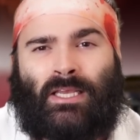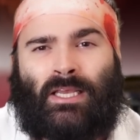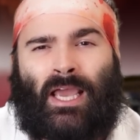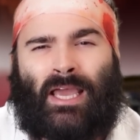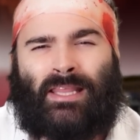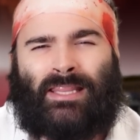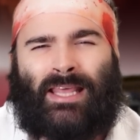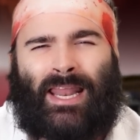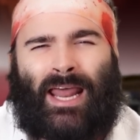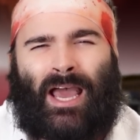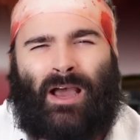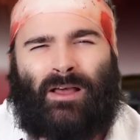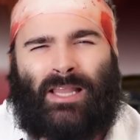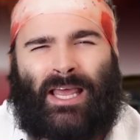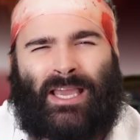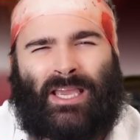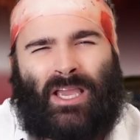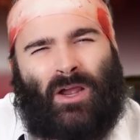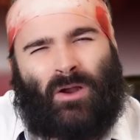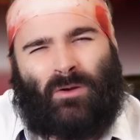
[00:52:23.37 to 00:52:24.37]
And then how,
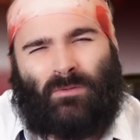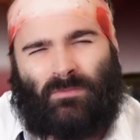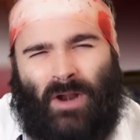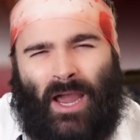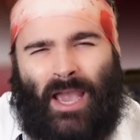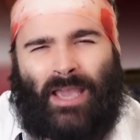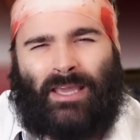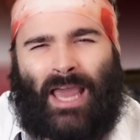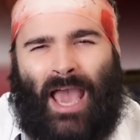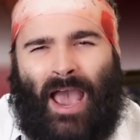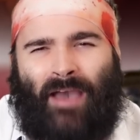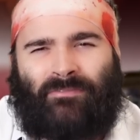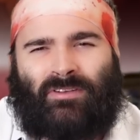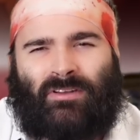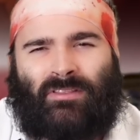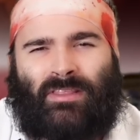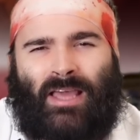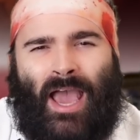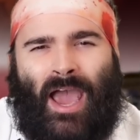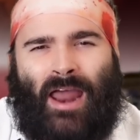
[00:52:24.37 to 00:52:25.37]
like, right
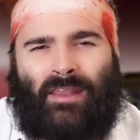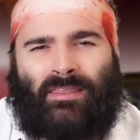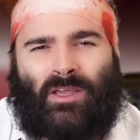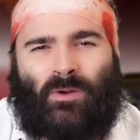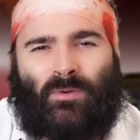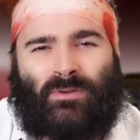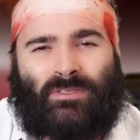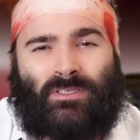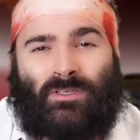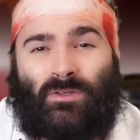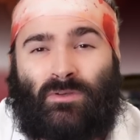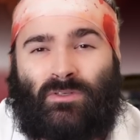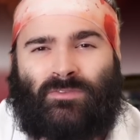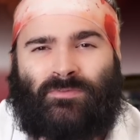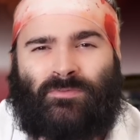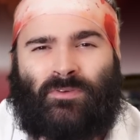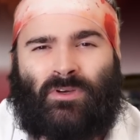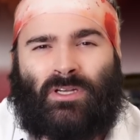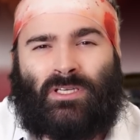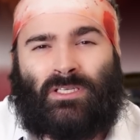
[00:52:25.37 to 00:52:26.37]
after that, there was news
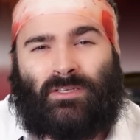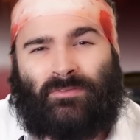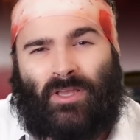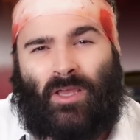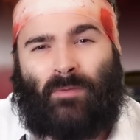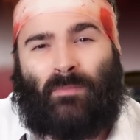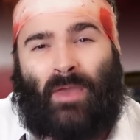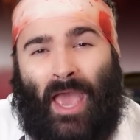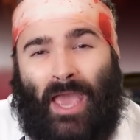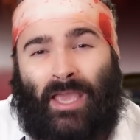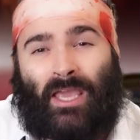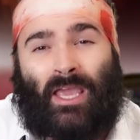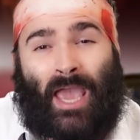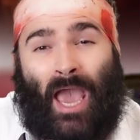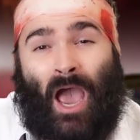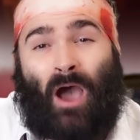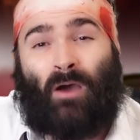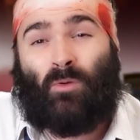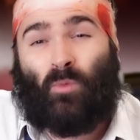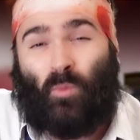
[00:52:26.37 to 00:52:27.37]
footage of him hanging
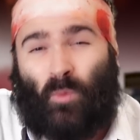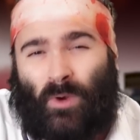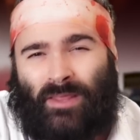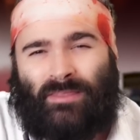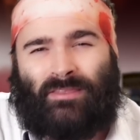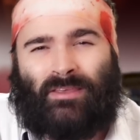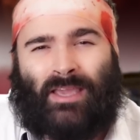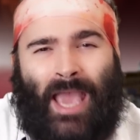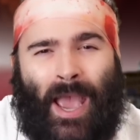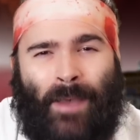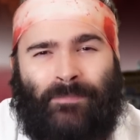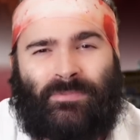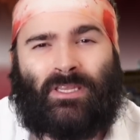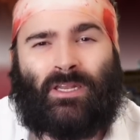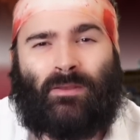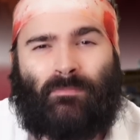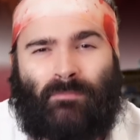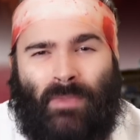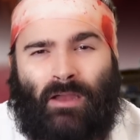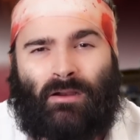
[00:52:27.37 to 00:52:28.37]
out with
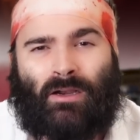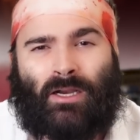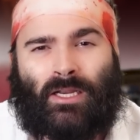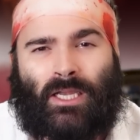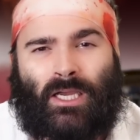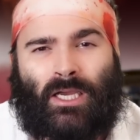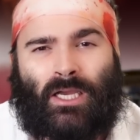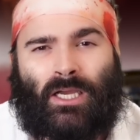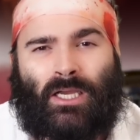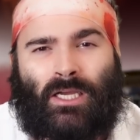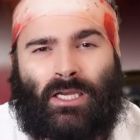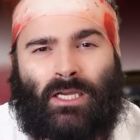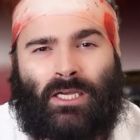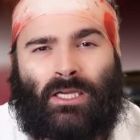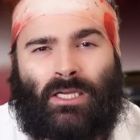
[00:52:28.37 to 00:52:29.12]
Captain America?